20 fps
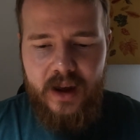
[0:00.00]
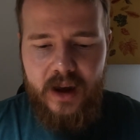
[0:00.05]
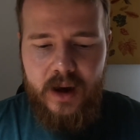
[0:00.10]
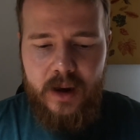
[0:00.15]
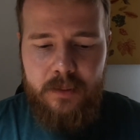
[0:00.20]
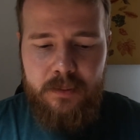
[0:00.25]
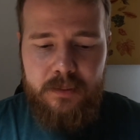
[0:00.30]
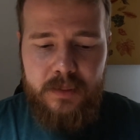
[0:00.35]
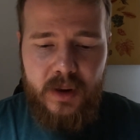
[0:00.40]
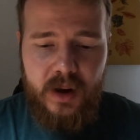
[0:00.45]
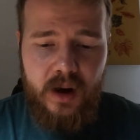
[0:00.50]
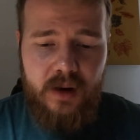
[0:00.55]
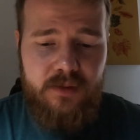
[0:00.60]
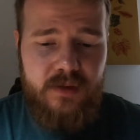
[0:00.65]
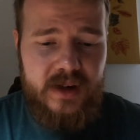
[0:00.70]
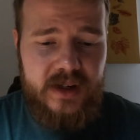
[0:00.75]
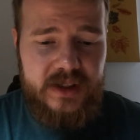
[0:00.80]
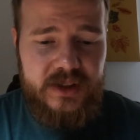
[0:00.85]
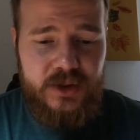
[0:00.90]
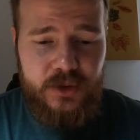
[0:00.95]
But I
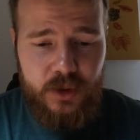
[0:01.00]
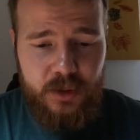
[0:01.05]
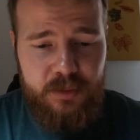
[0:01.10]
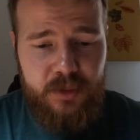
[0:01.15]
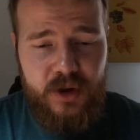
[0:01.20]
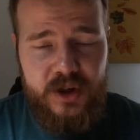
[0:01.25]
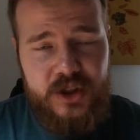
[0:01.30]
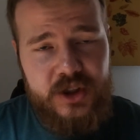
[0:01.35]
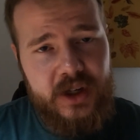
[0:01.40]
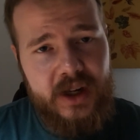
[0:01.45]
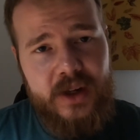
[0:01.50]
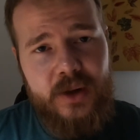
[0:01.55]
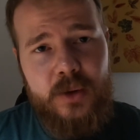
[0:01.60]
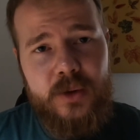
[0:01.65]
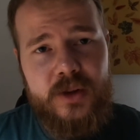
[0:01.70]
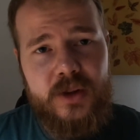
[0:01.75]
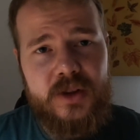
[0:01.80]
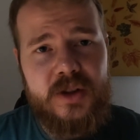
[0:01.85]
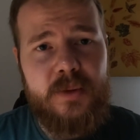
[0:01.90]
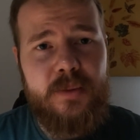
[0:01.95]
really do appreciate
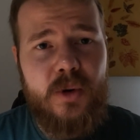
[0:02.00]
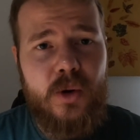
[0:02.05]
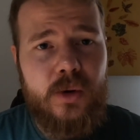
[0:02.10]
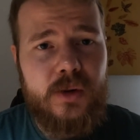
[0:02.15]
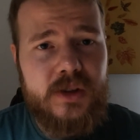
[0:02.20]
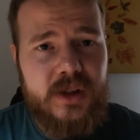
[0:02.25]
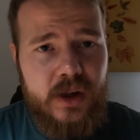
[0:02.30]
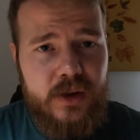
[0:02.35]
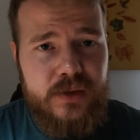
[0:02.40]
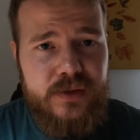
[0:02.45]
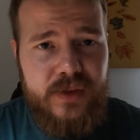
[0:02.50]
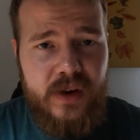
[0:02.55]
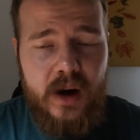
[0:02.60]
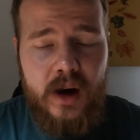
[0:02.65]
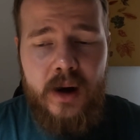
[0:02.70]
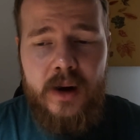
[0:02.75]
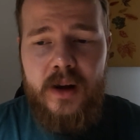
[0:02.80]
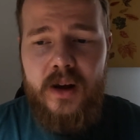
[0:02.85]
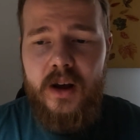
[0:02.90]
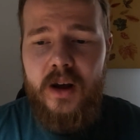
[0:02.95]
all your support so
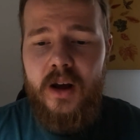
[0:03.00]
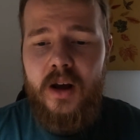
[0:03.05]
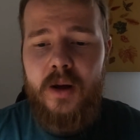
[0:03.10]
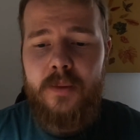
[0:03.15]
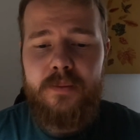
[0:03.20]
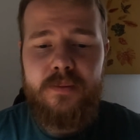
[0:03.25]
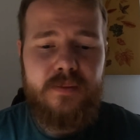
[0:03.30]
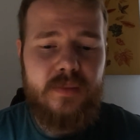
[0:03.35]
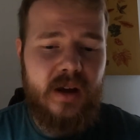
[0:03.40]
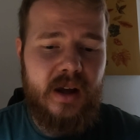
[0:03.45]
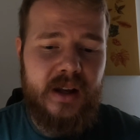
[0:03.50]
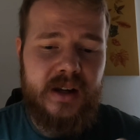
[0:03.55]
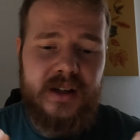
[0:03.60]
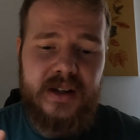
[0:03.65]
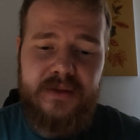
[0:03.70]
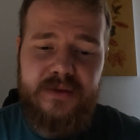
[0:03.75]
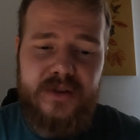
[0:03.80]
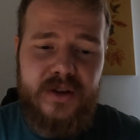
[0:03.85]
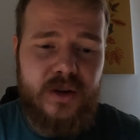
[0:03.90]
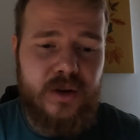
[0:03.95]
far. And
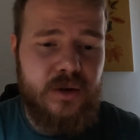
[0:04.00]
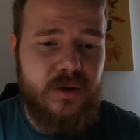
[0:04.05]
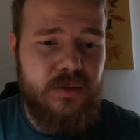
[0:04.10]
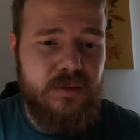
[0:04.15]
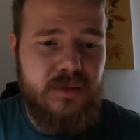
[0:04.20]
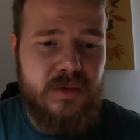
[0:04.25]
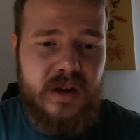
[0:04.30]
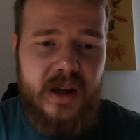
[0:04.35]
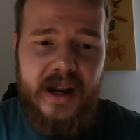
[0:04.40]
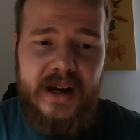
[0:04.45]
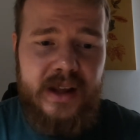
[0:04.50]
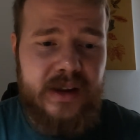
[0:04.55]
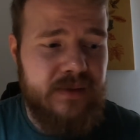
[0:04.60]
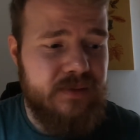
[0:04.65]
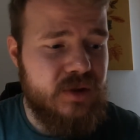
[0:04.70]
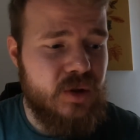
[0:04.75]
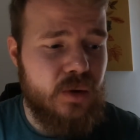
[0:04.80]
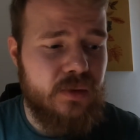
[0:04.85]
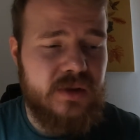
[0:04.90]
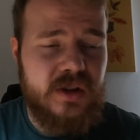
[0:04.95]
if
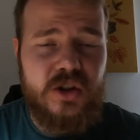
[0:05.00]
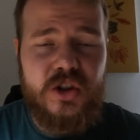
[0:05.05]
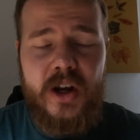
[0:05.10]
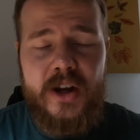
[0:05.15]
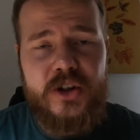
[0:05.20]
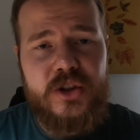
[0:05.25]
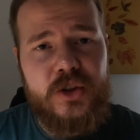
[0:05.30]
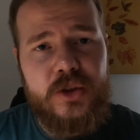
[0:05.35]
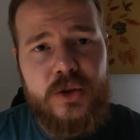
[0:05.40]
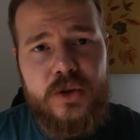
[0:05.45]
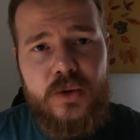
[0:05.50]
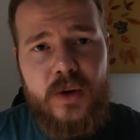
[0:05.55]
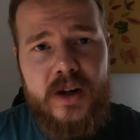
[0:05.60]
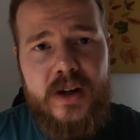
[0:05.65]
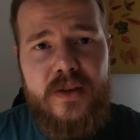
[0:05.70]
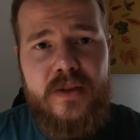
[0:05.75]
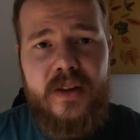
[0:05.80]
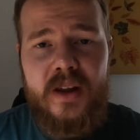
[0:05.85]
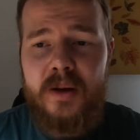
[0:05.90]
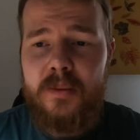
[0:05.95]
any sort of suggestions or
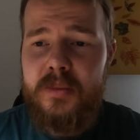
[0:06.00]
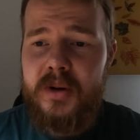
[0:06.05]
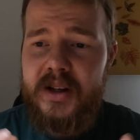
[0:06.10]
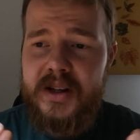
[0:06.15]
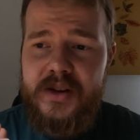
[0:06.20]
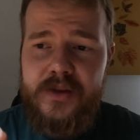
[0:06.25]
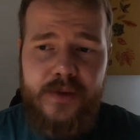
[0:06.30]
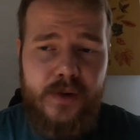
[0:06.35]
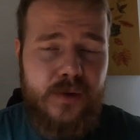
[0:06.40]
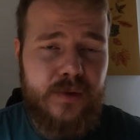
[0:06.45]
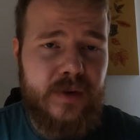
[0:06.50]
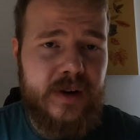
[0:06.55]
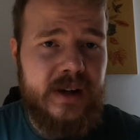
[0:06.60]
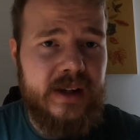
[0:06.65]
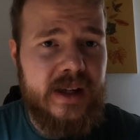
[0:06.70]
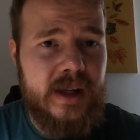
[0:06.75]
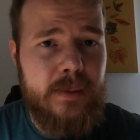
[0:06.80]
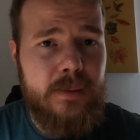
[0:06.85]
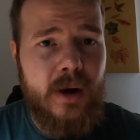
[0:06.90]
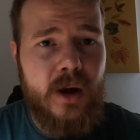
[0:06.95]
anything, please feel free
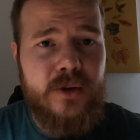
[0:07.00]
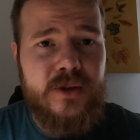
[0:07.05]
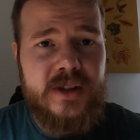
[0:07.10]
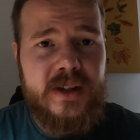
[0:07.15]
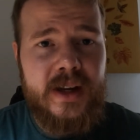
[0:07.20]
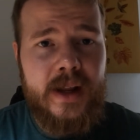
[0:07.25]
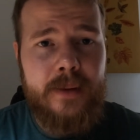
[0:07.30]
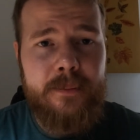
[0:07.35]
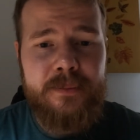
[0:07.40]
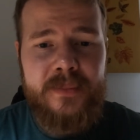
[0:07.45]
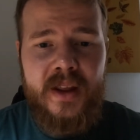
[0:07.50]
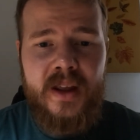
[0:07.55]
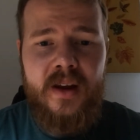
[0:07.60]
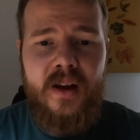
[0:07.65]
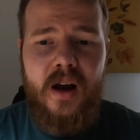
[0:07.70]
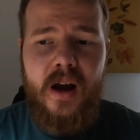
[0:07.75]
to keep posting them.